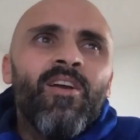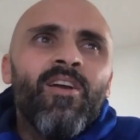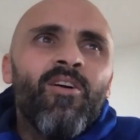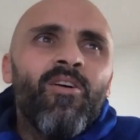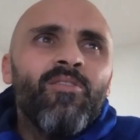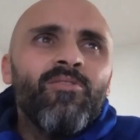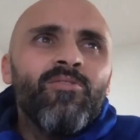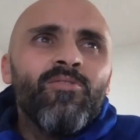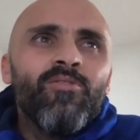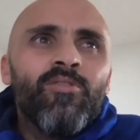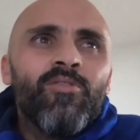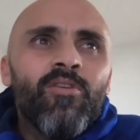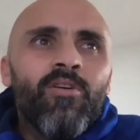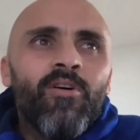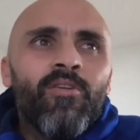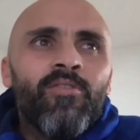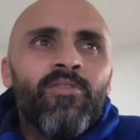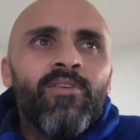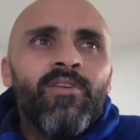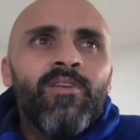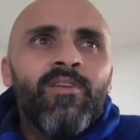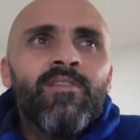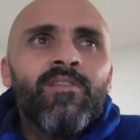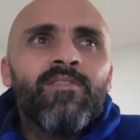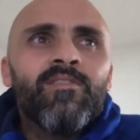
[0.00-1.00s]
look, I
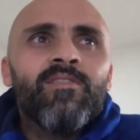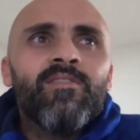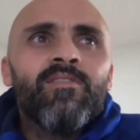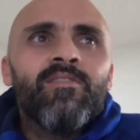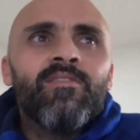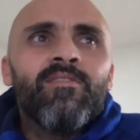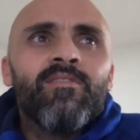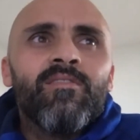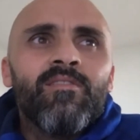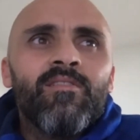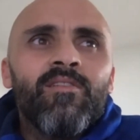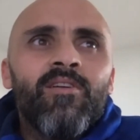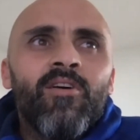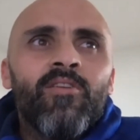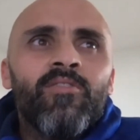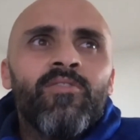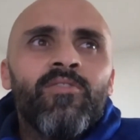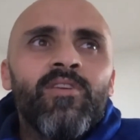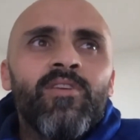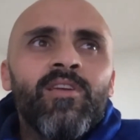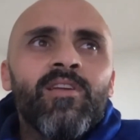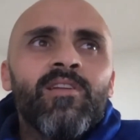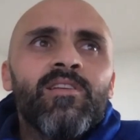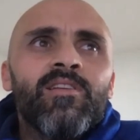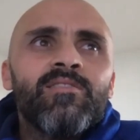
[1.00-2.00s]
think
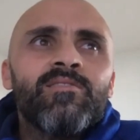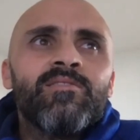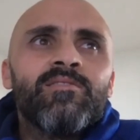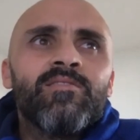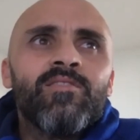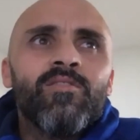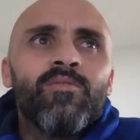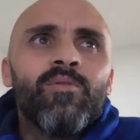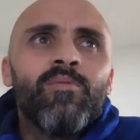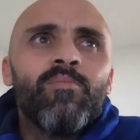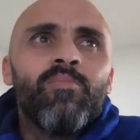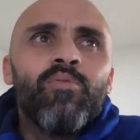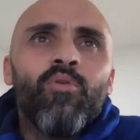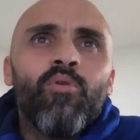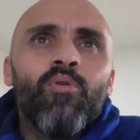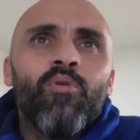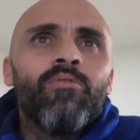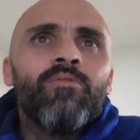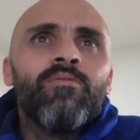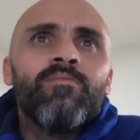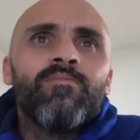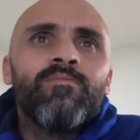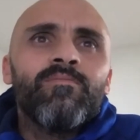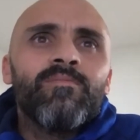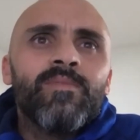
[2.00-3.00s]
it is too
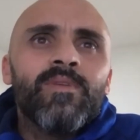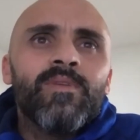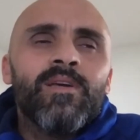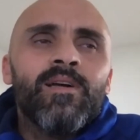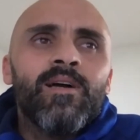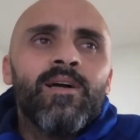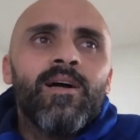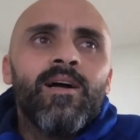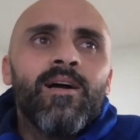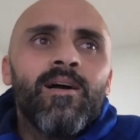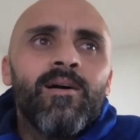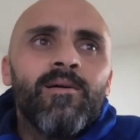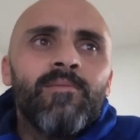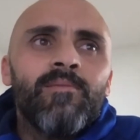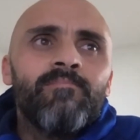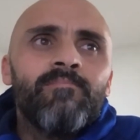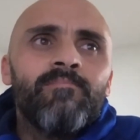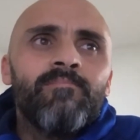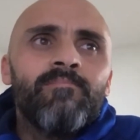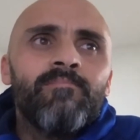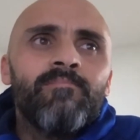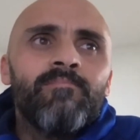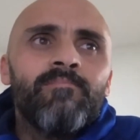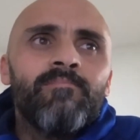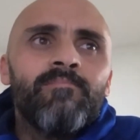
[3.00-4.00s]
important
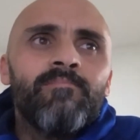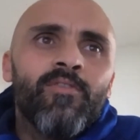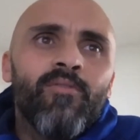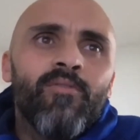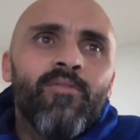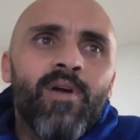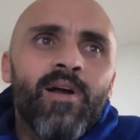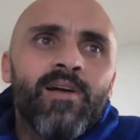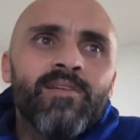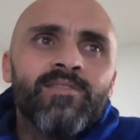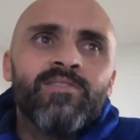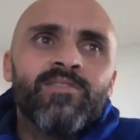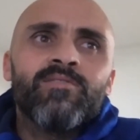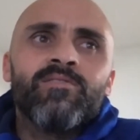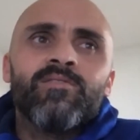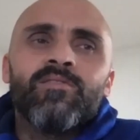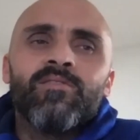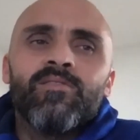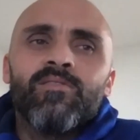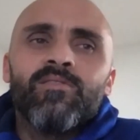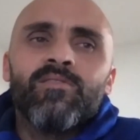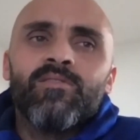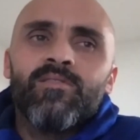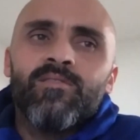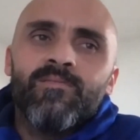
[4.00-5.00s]
for us
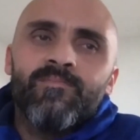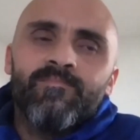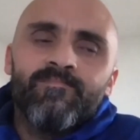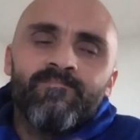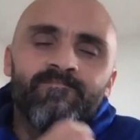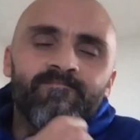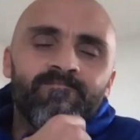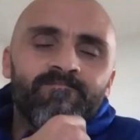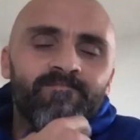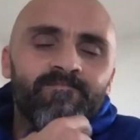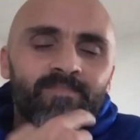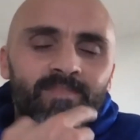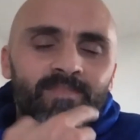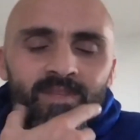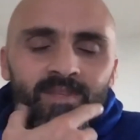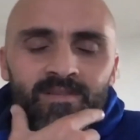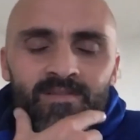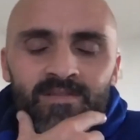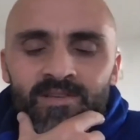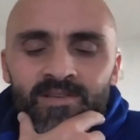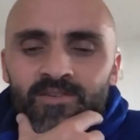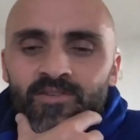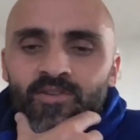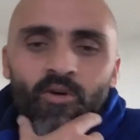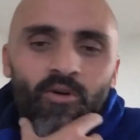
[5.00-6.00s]
to
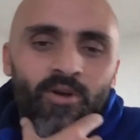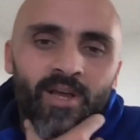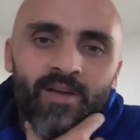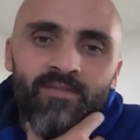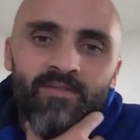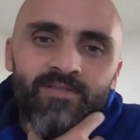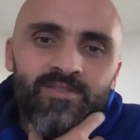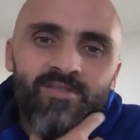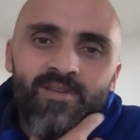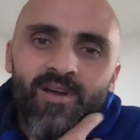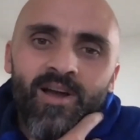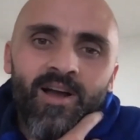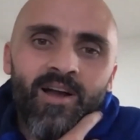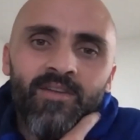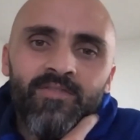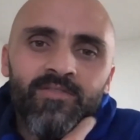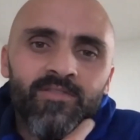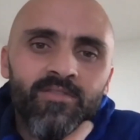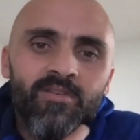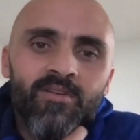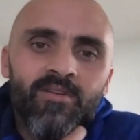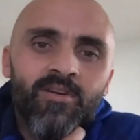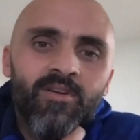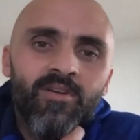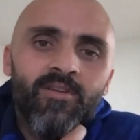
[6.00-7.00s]
not have a draft.
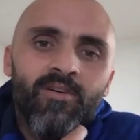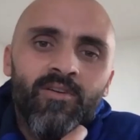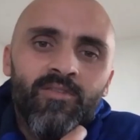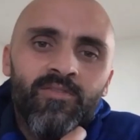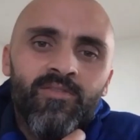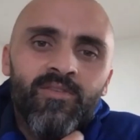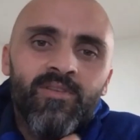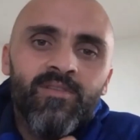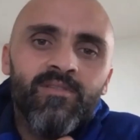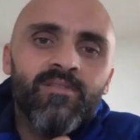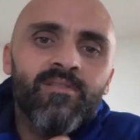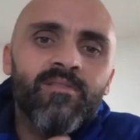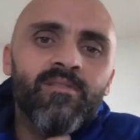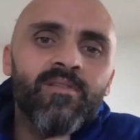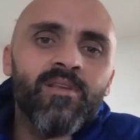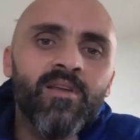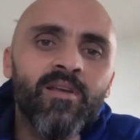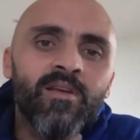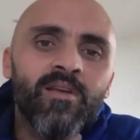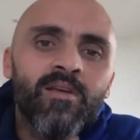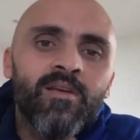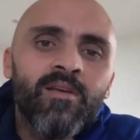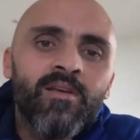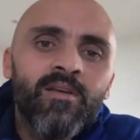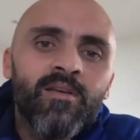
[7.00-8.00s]
I think
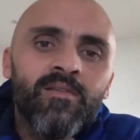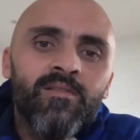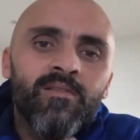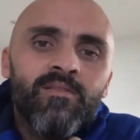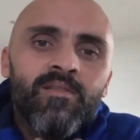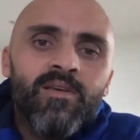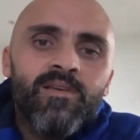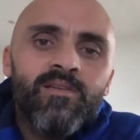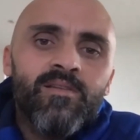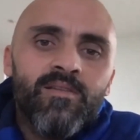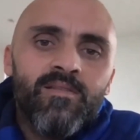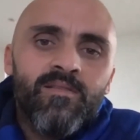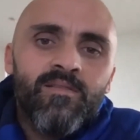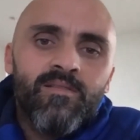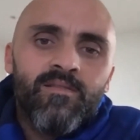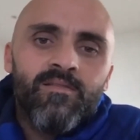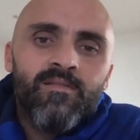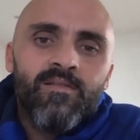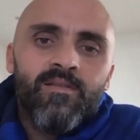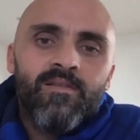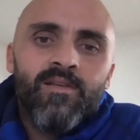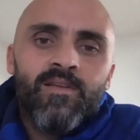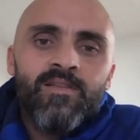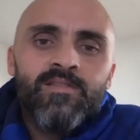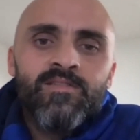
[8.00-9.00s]

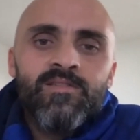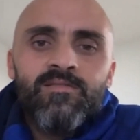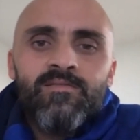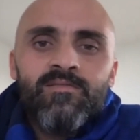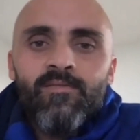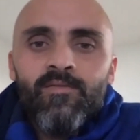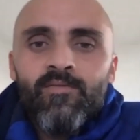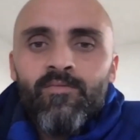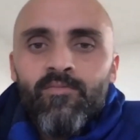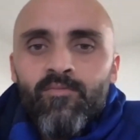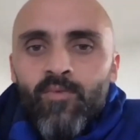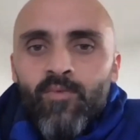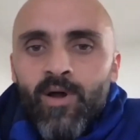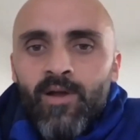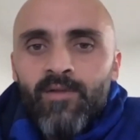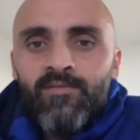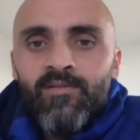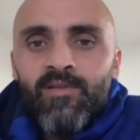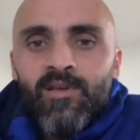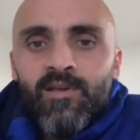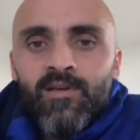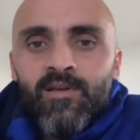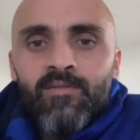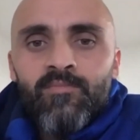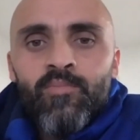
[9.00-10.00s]
it's one
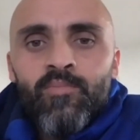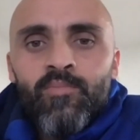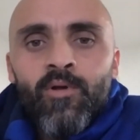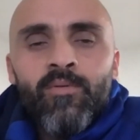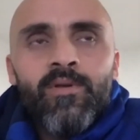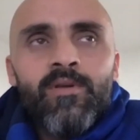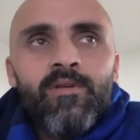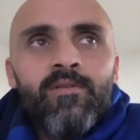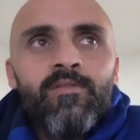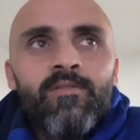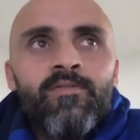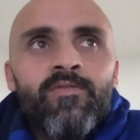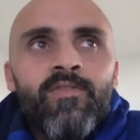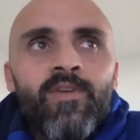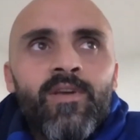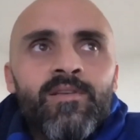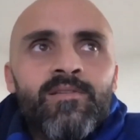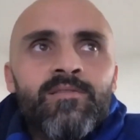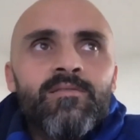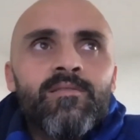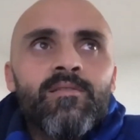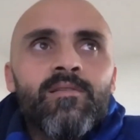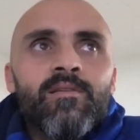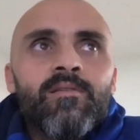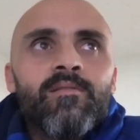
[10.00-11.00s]
thing. Probably it
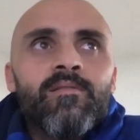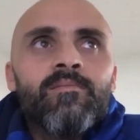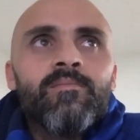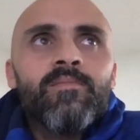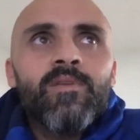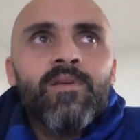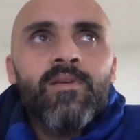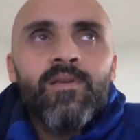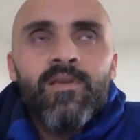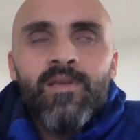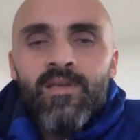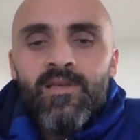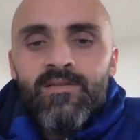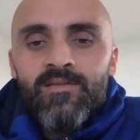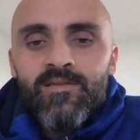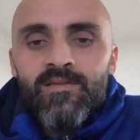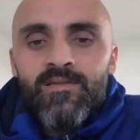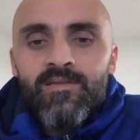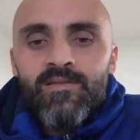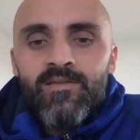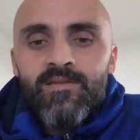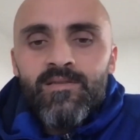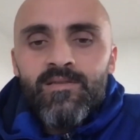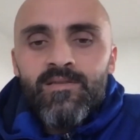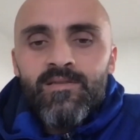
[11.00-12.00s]
affects the kids
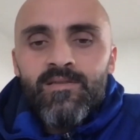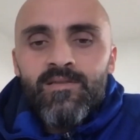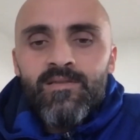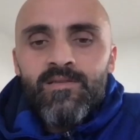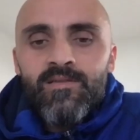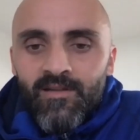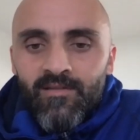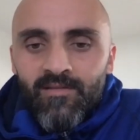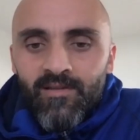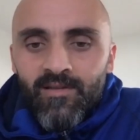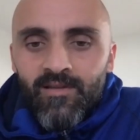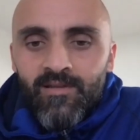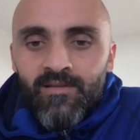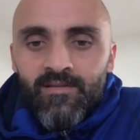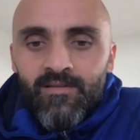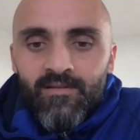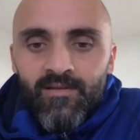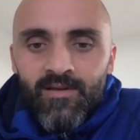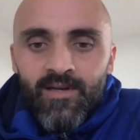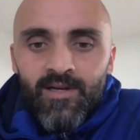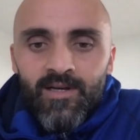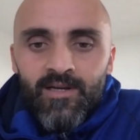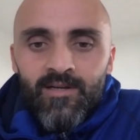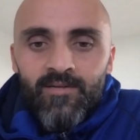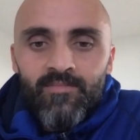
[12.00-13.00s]
as much as anything.
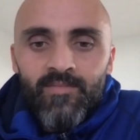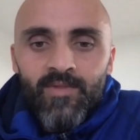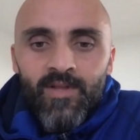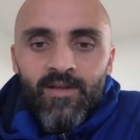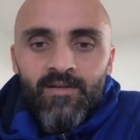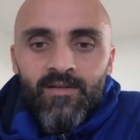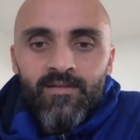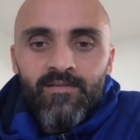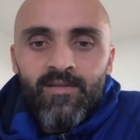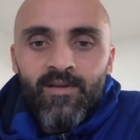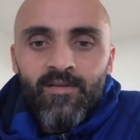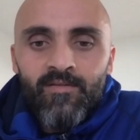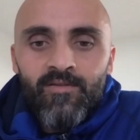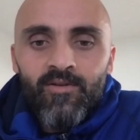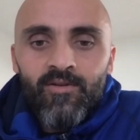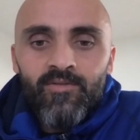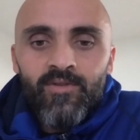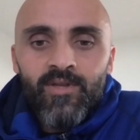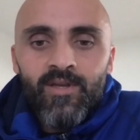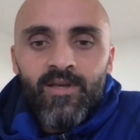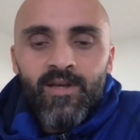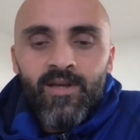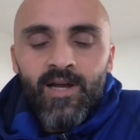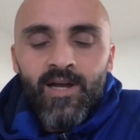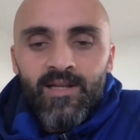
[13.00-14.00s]
That they've got
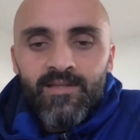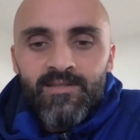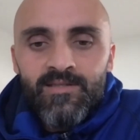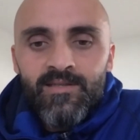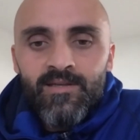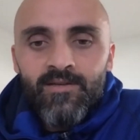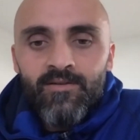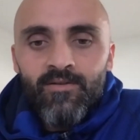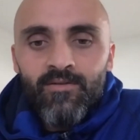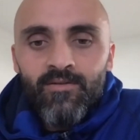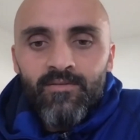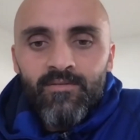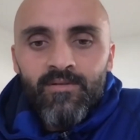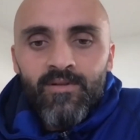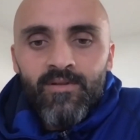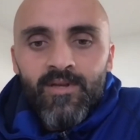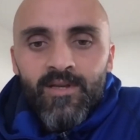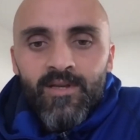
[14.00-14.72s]
their hearts set on